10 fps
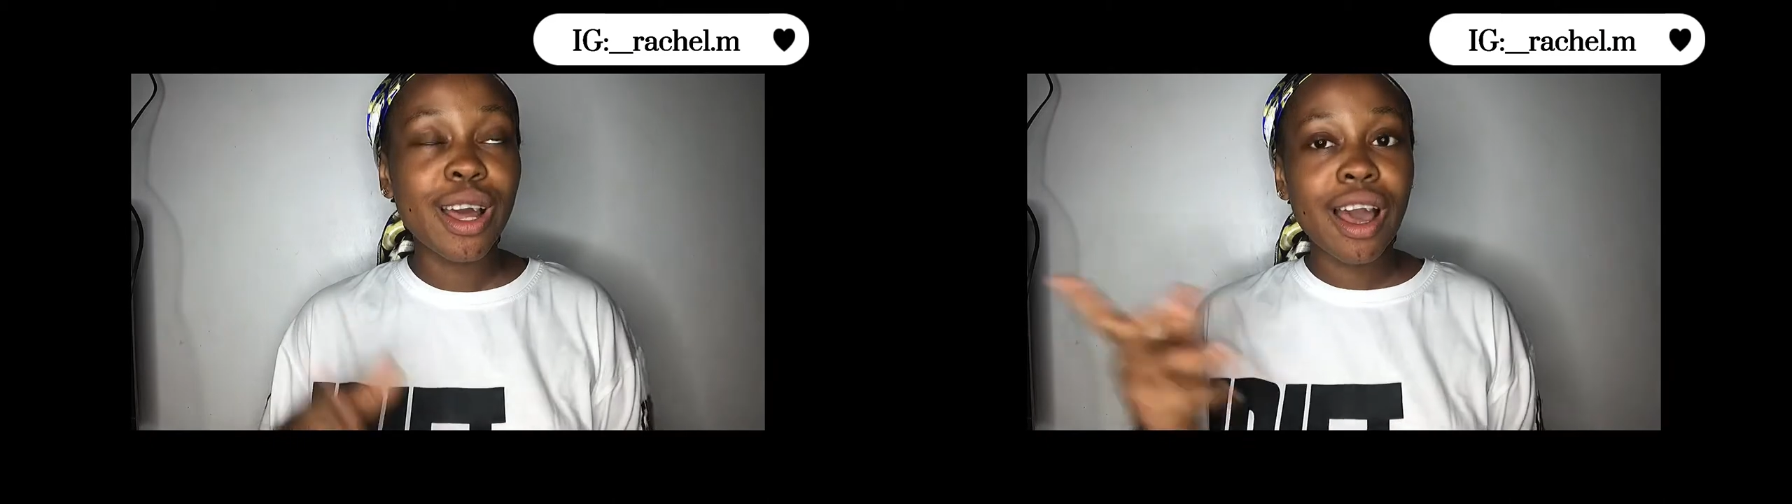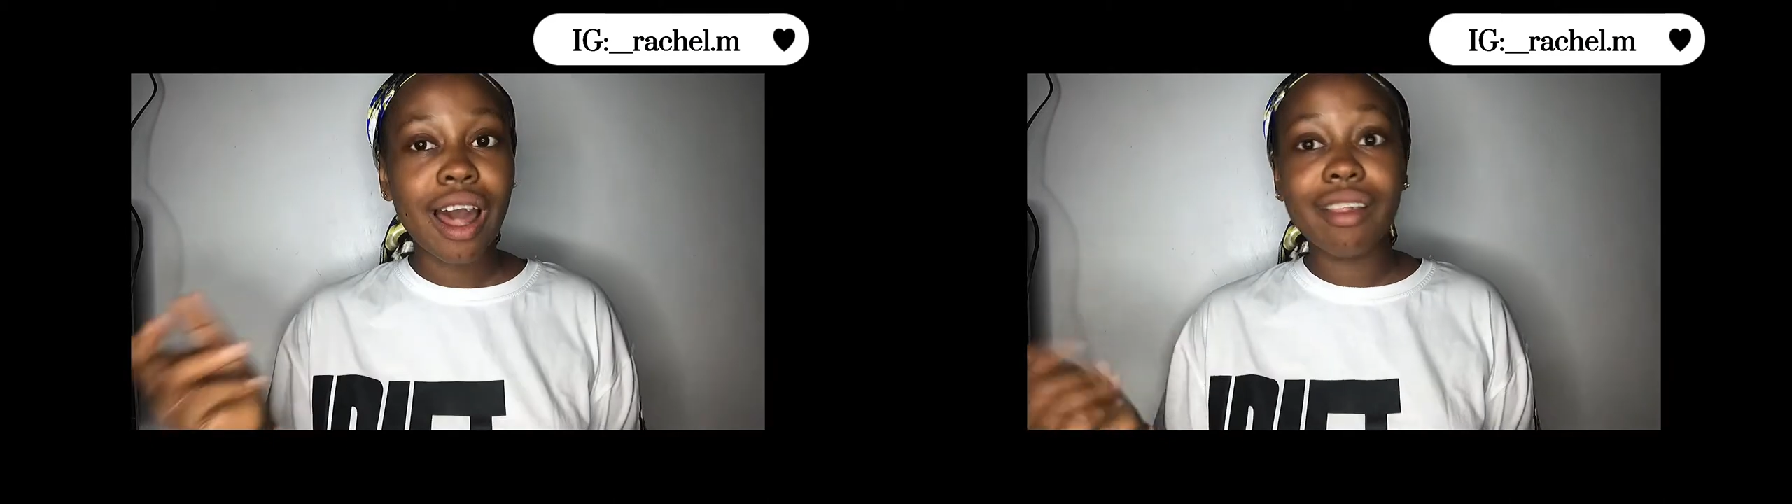
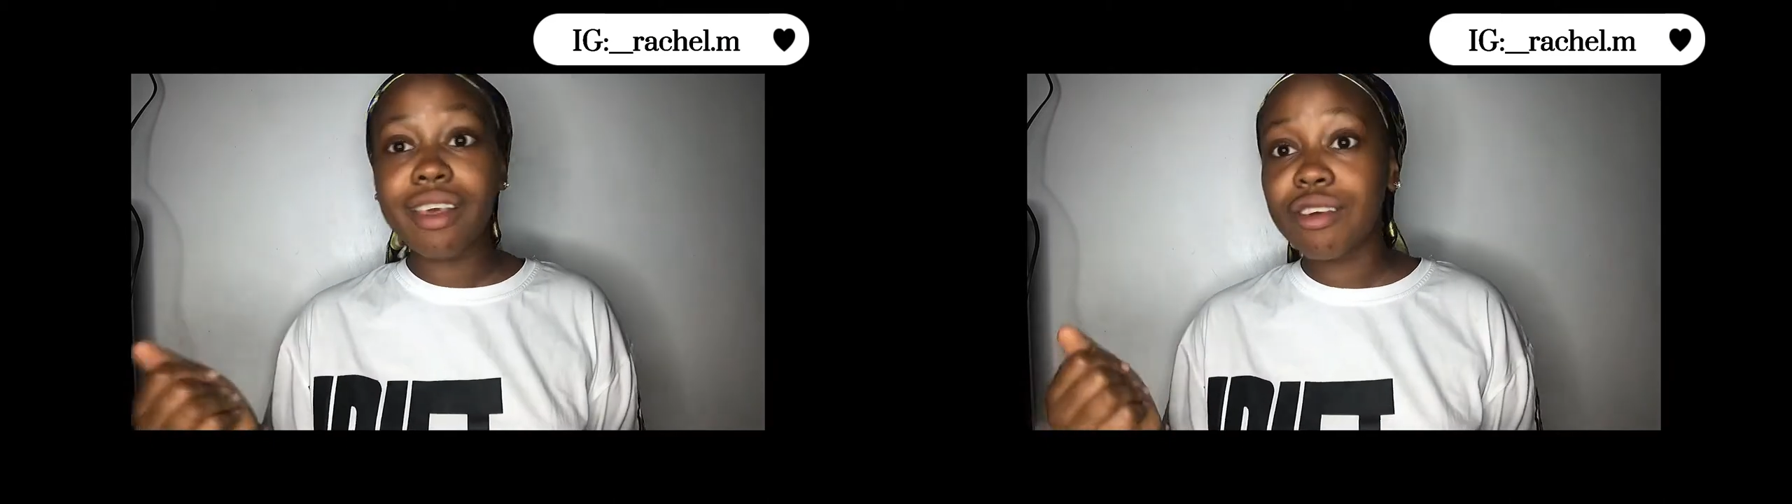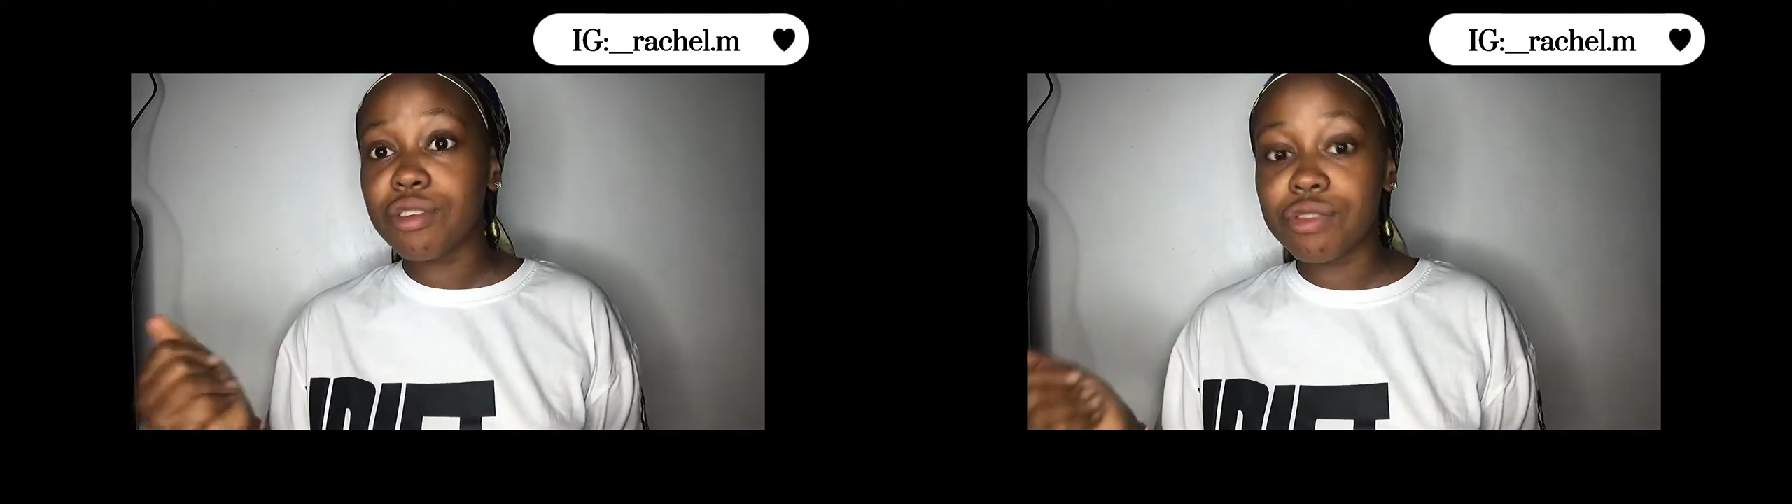I think
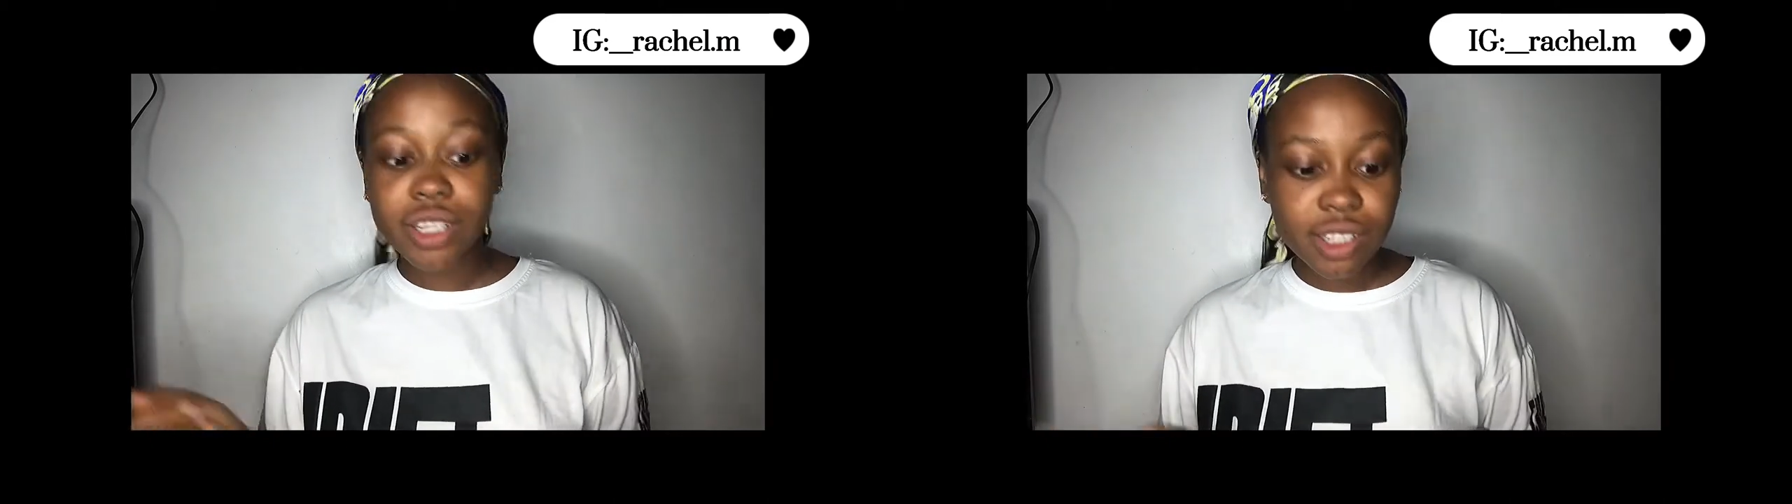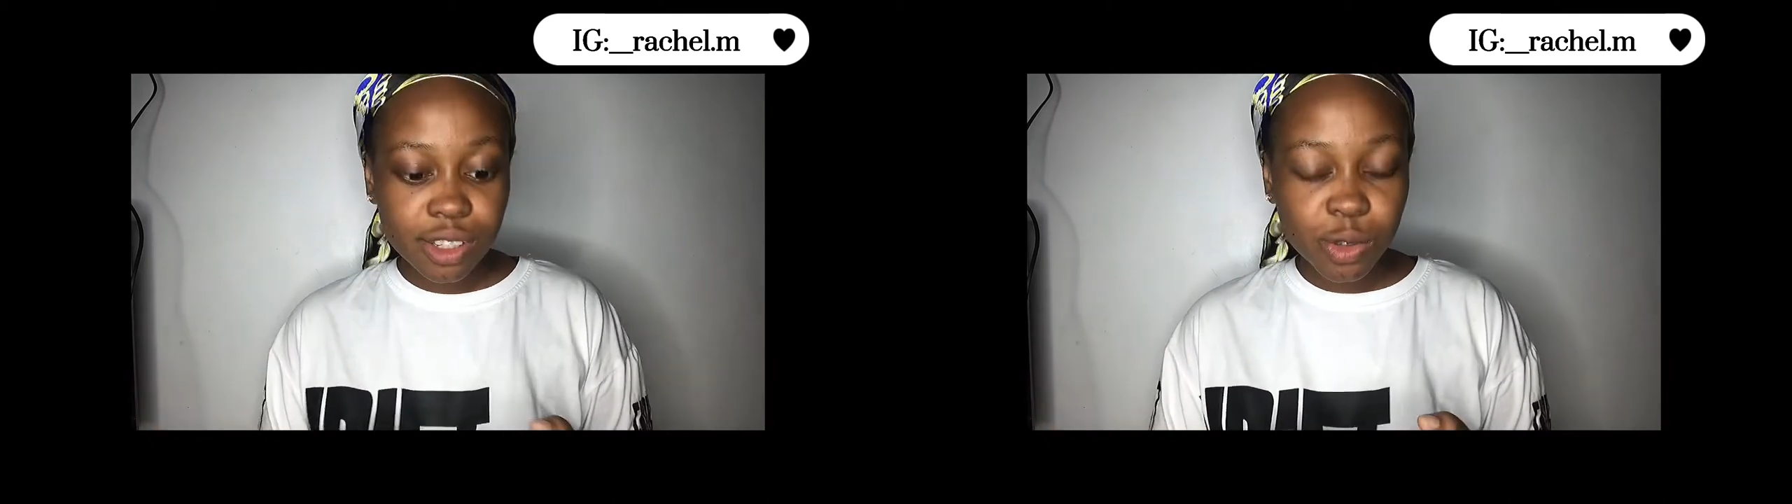for
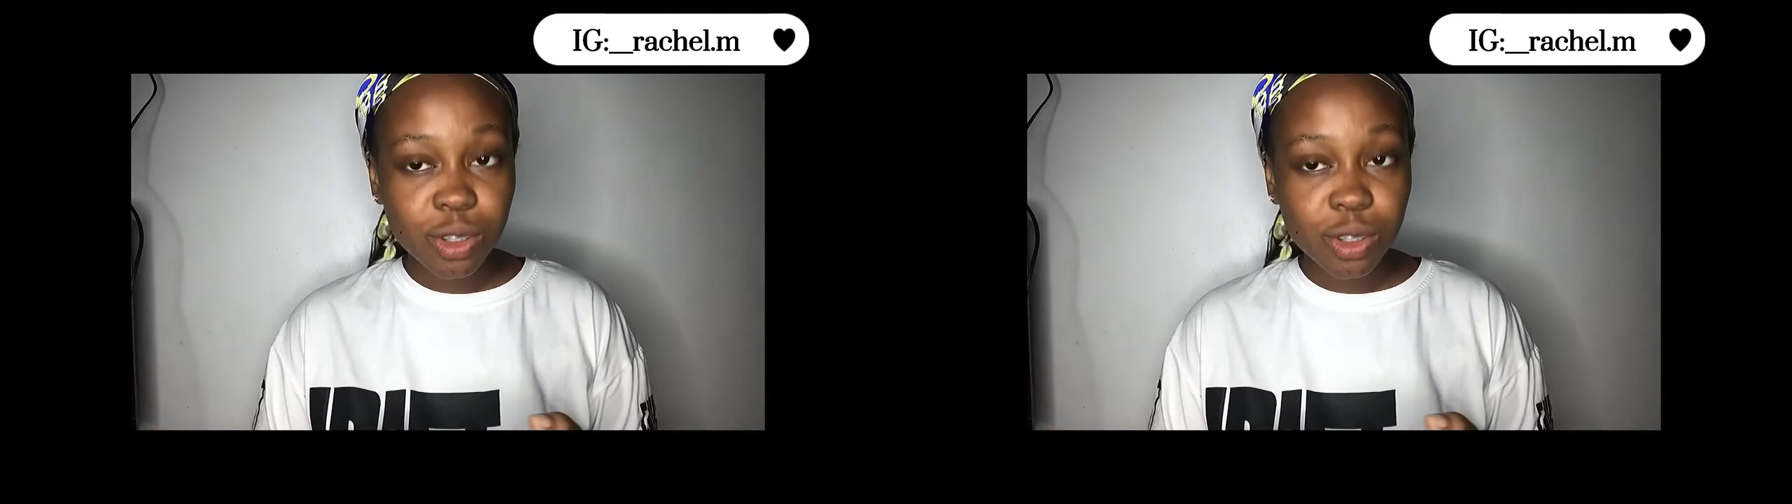freshers on